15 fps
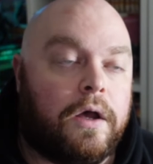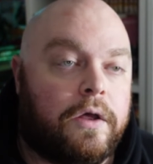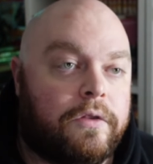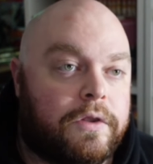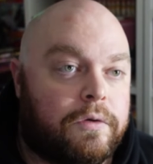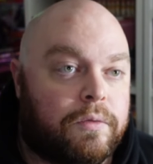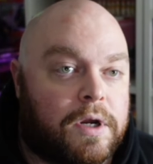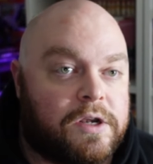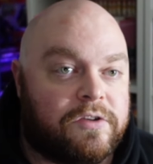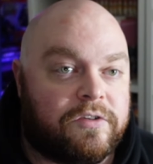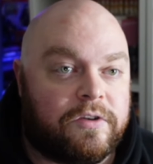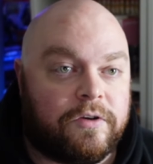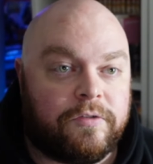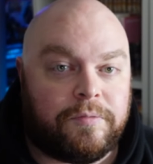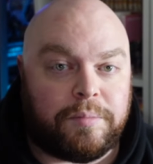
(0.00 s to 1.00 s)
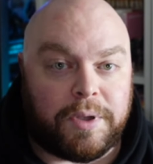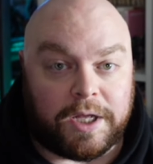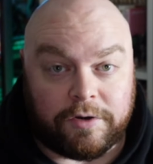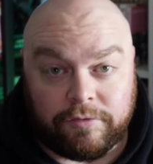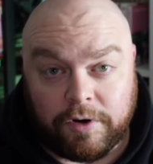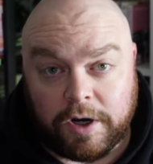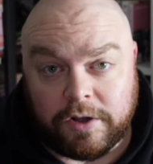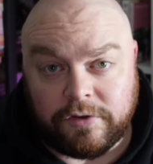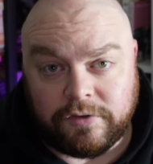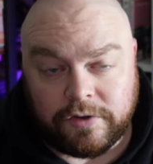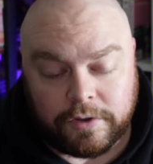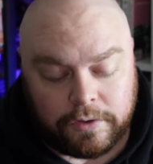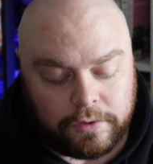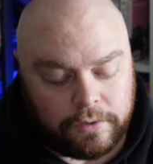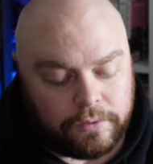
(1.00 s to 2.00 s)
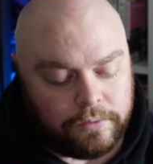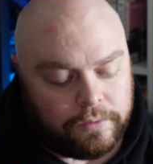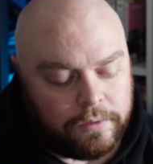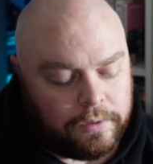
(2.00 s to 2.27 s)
the Right Stuff Black Friday sale,